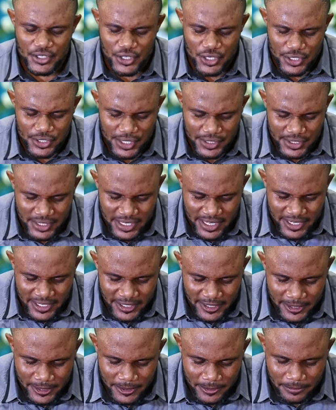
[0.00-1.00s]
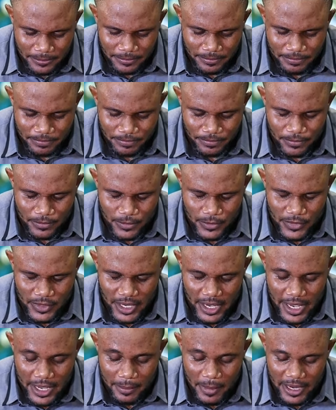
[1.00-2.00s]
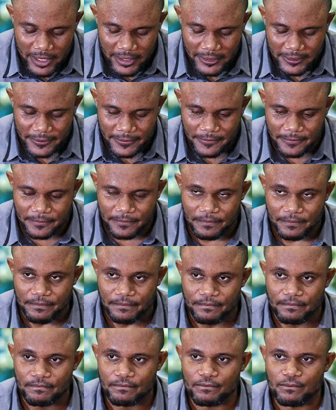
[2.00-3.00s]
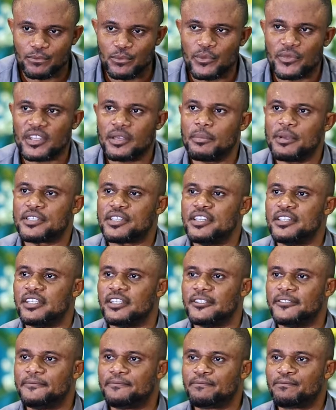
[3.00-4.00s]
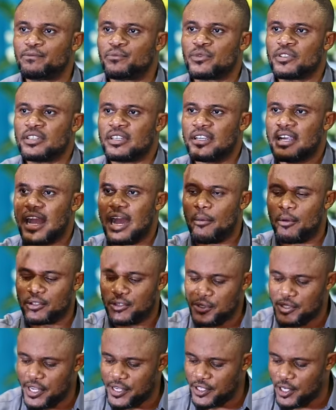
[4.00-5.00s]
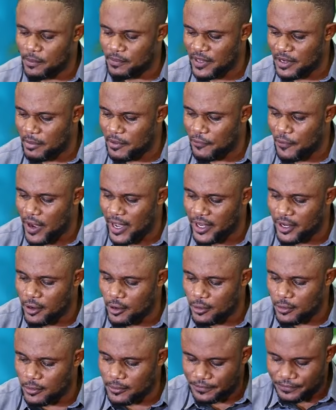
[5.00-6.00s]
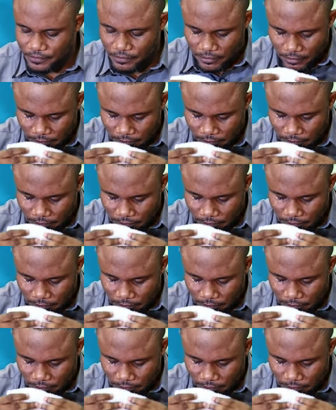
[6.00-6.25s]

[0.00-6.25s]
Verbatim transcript: In Jesus' name, amen. Be seated. I want to say something before I go.